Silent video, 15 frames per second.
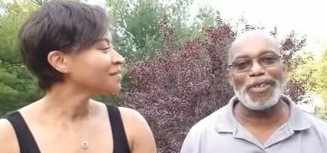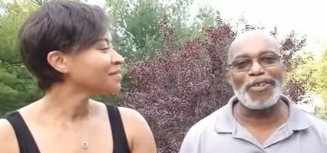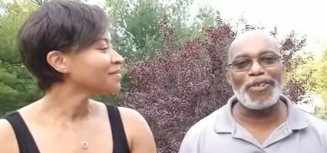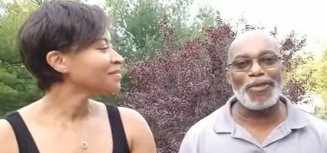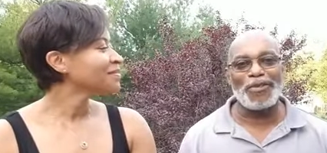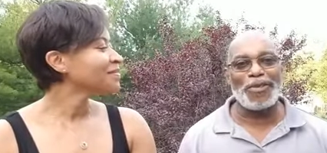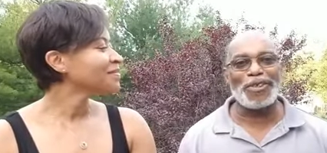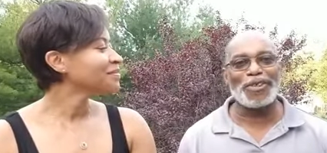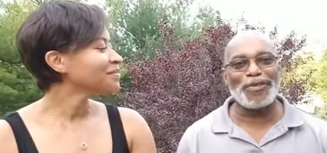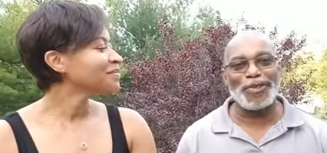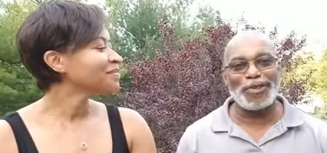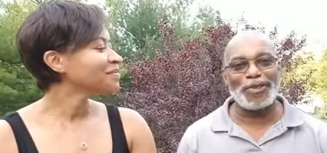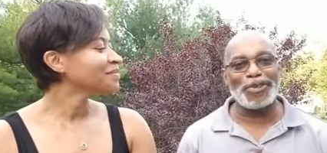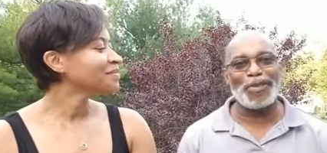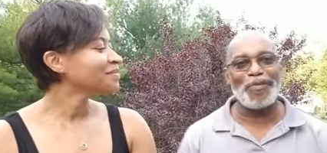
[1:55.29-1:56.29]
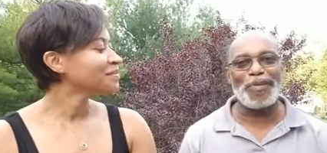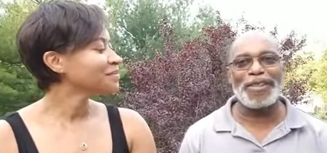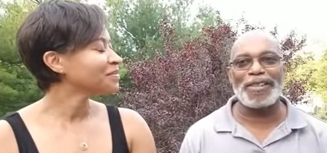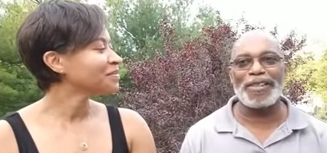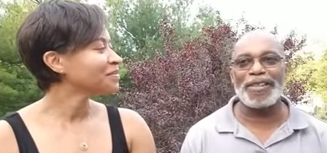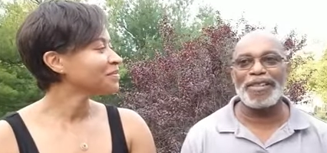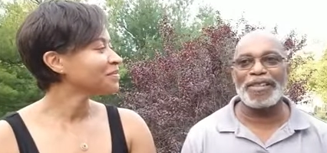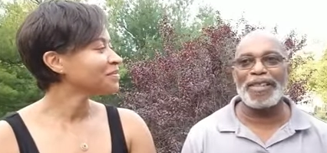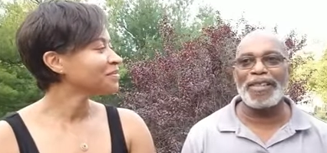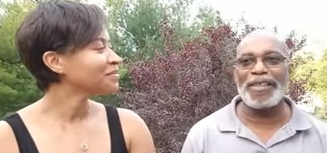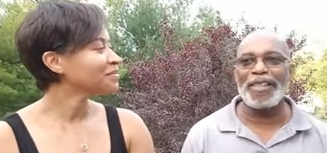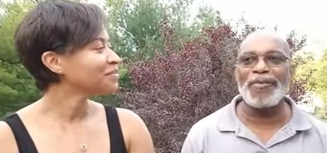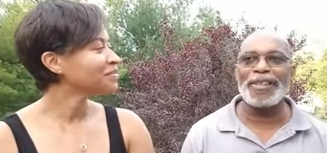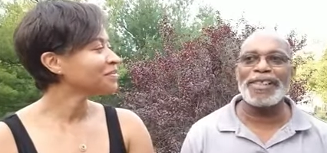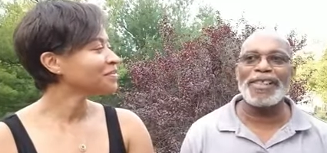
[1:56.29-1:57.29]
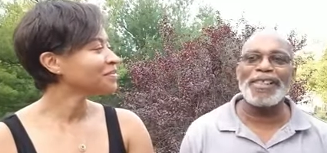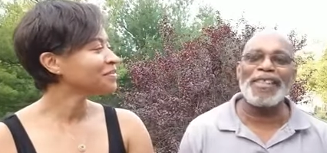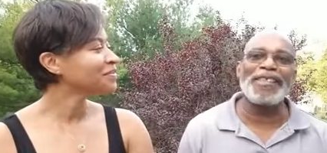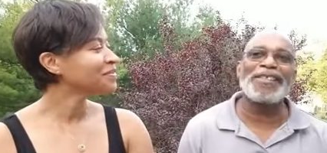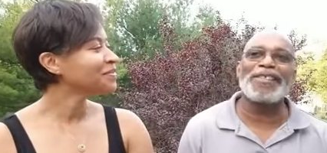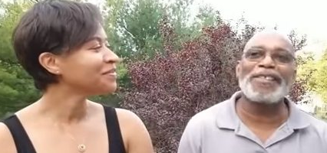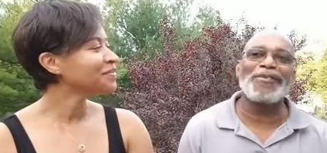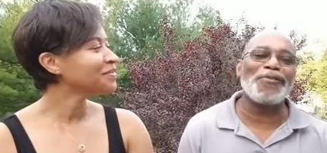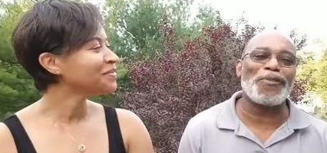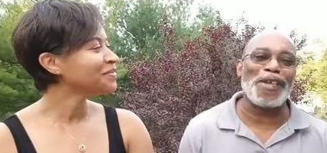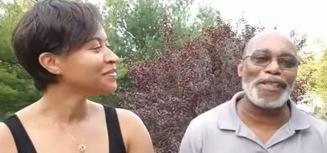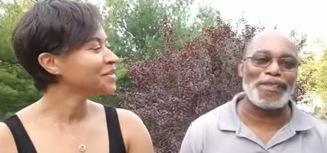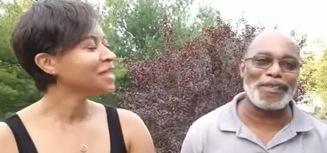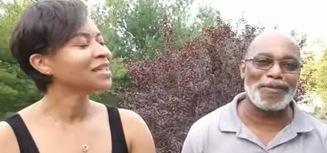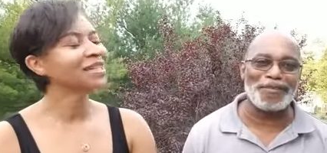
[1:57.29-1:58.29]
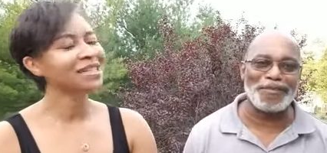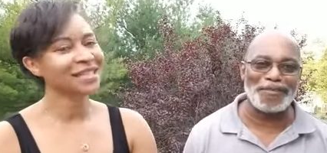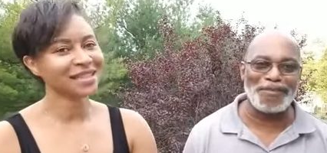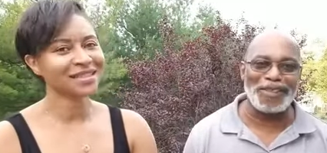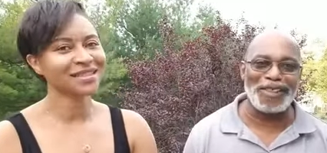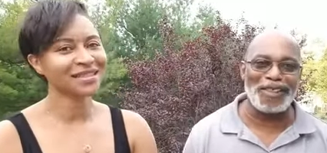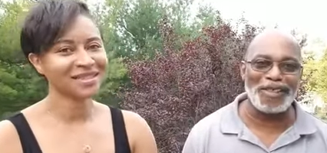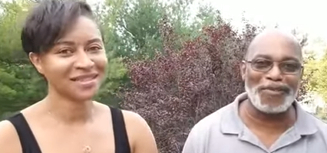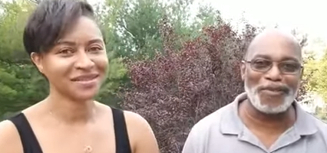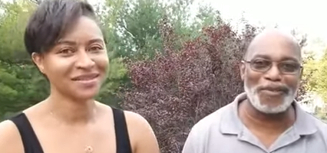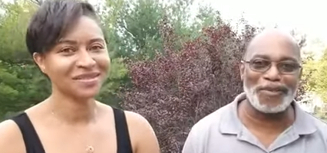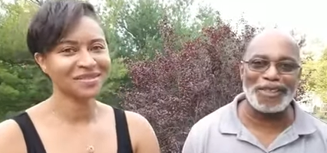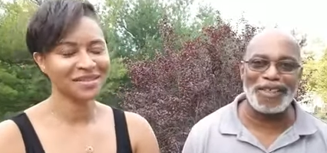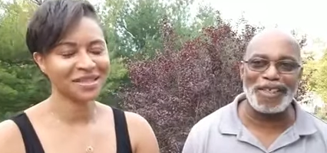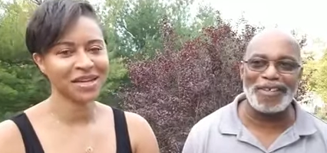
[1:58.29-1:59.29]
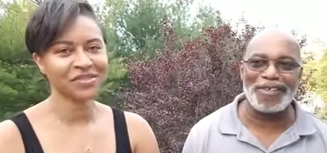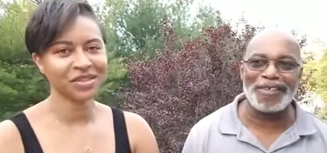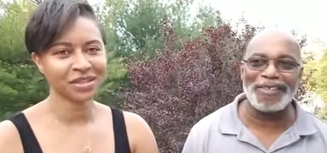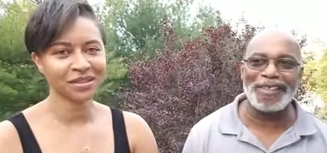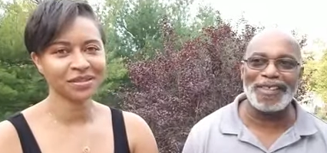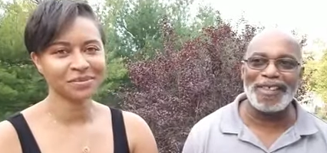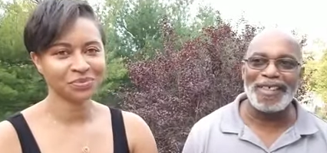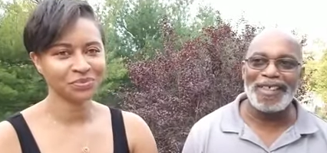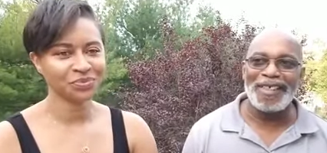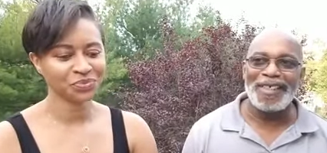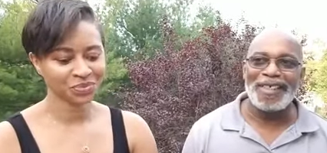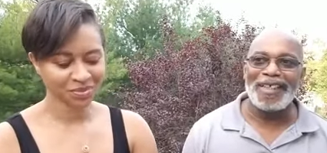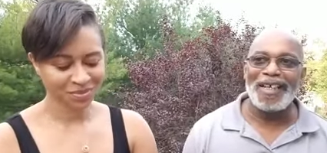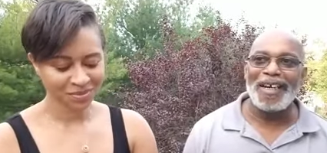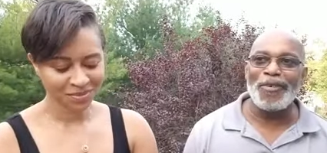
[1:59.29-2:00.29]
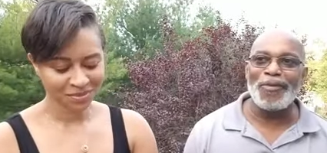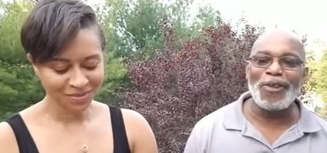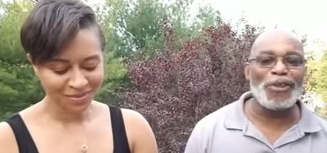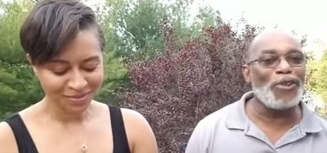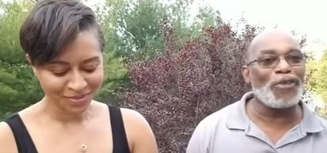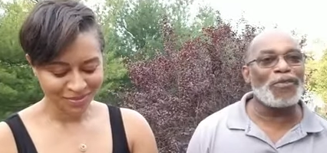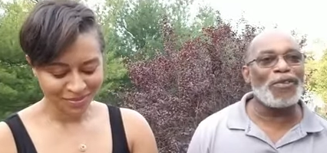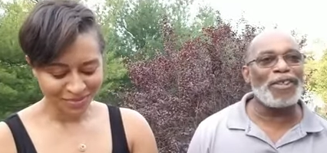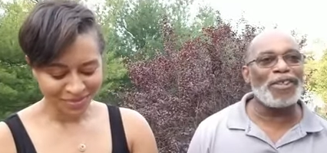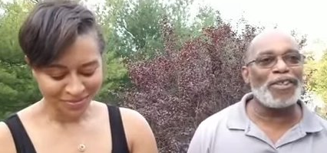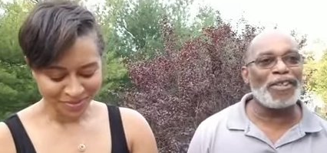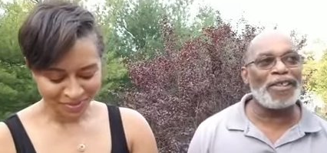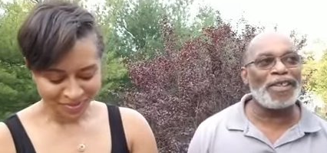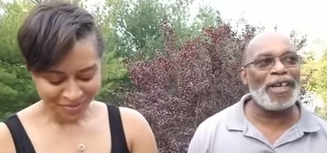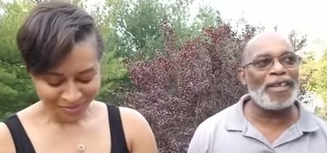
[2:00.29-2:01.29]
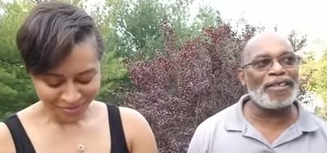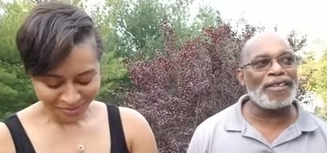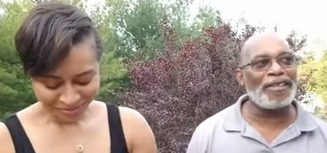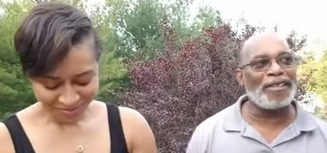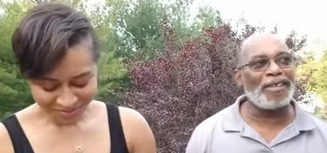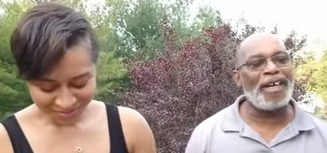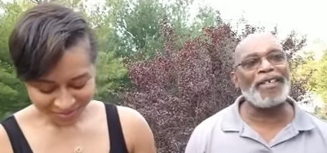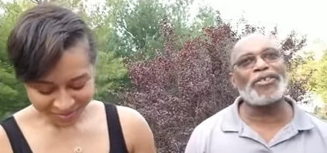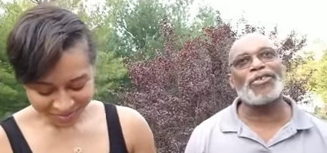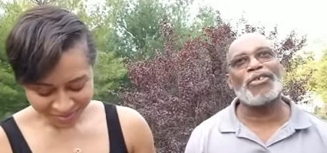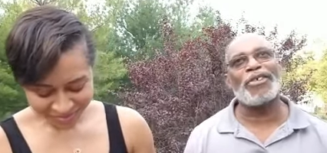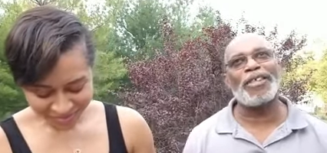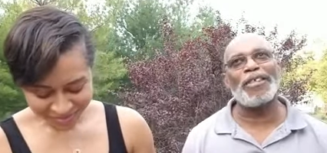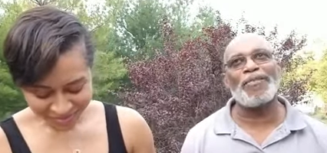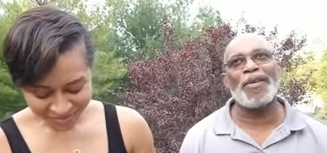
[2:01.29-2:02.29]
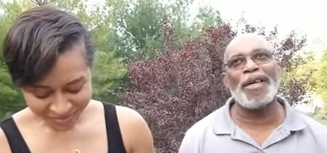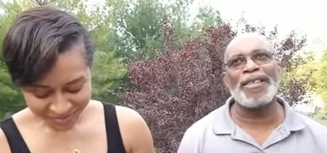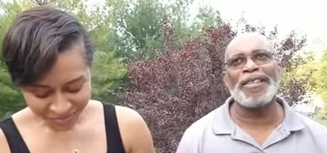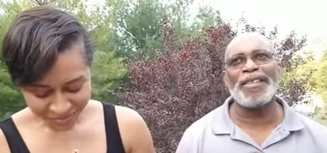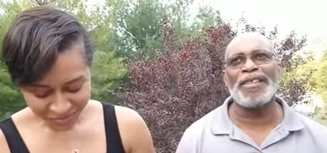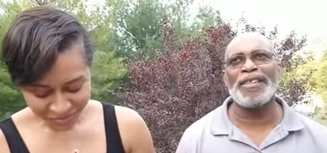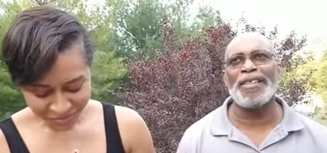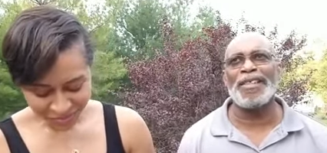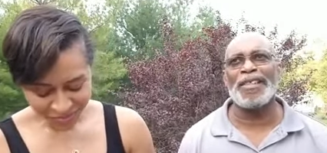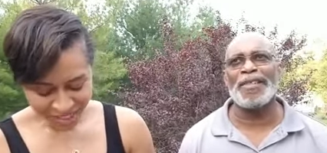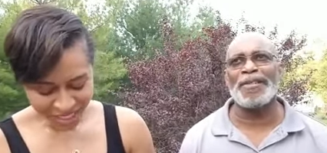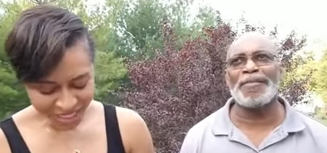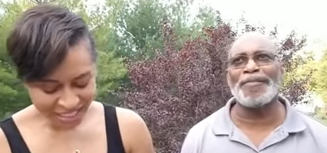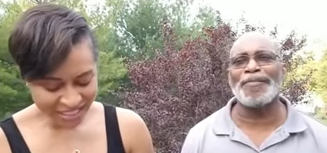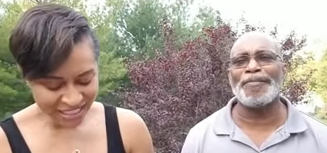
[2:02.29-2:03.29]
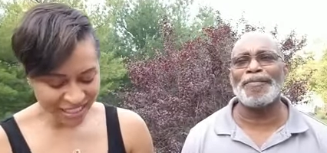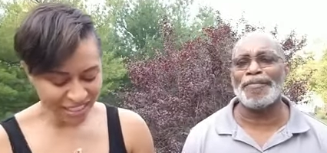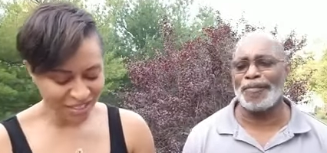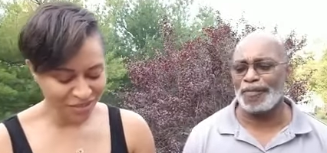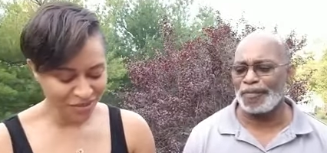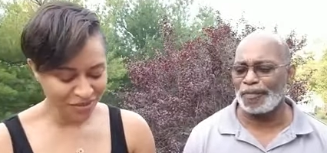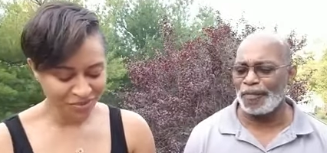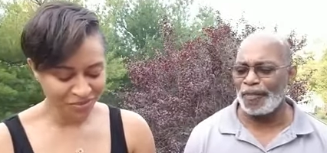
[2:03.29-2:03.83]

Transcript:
Speaker 1: awards. We took some pictures. It was an instant friendship, yes, you know, from there definitely. on. Uh, we looked for each other out. I saw him at the. Um, Hi, Daniel.